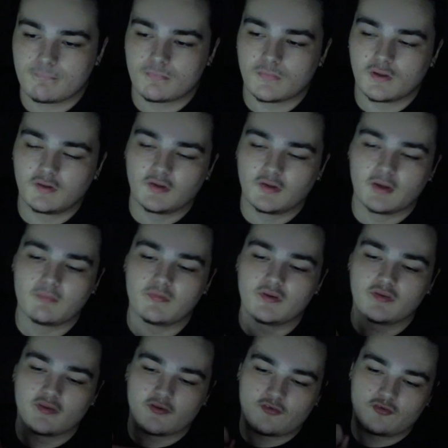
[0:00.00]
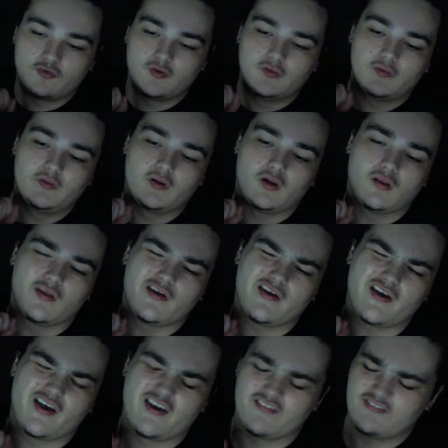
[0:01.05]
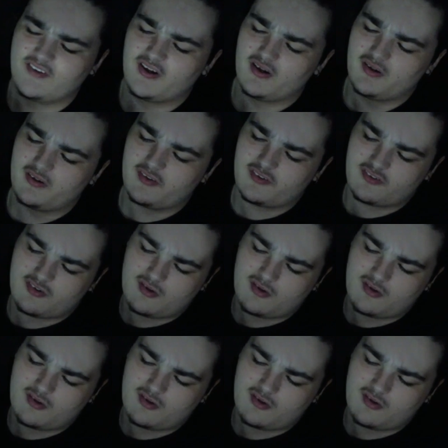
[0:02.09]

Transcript: And I mean, that's really all I have, guys.